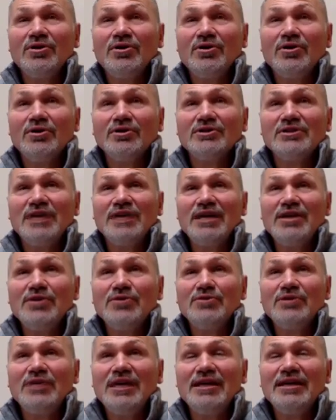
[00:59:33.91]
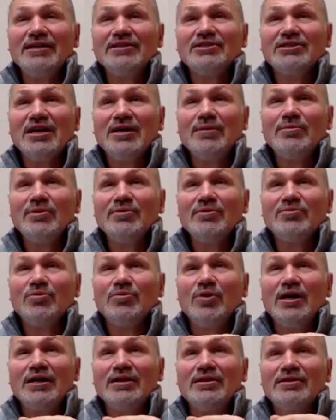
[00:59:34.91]
Or is that you taking some of
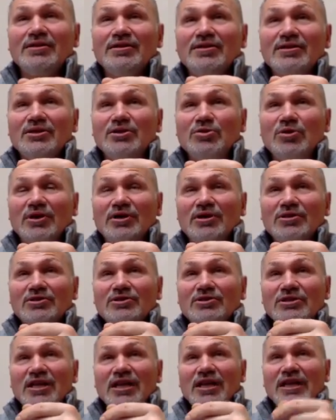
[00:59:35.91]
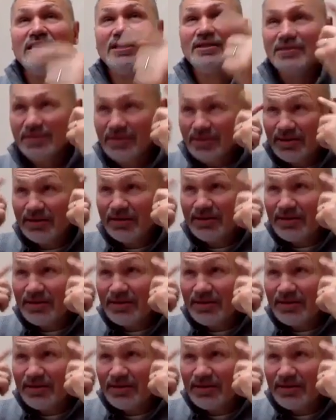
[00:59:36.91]
what you understand